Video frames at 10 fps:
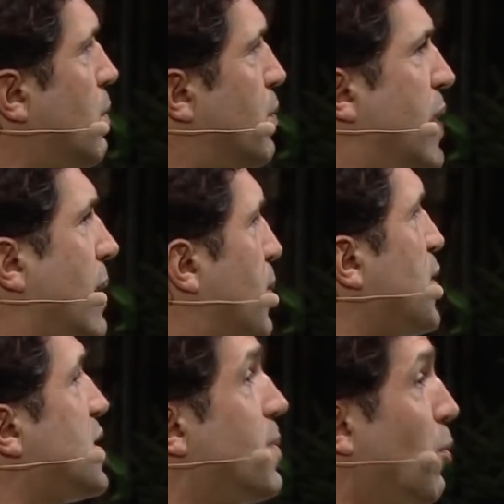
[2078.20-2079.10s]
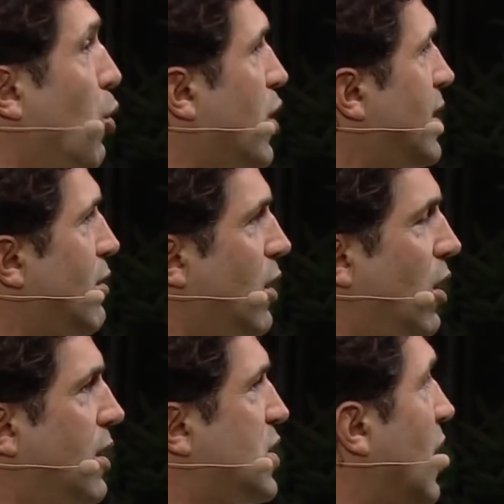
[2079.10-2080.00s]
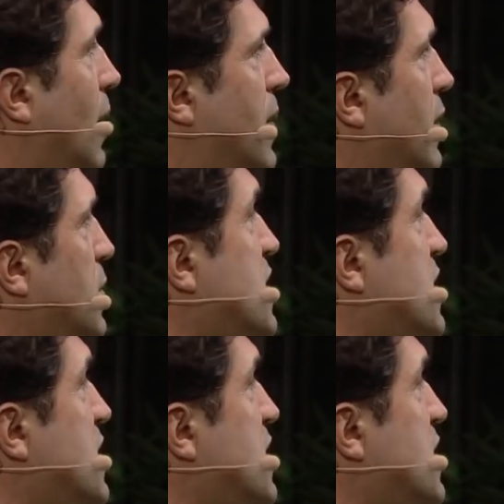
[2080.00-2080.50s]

that person had been working there a long time, and it was